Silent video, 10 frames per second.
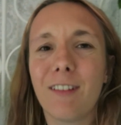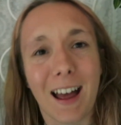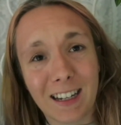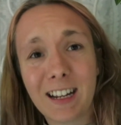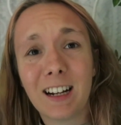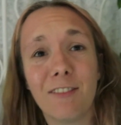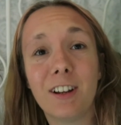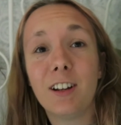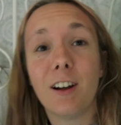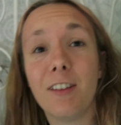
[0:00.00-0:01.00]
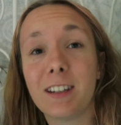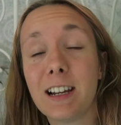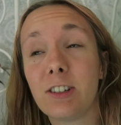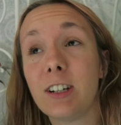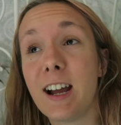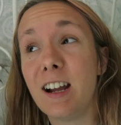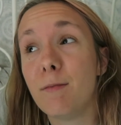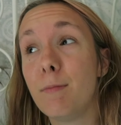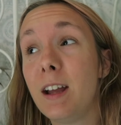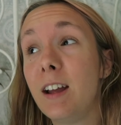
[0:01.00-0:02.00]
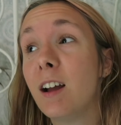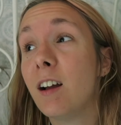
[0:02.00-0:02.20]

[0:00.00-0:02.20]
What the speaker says: editing a video that's literally taken me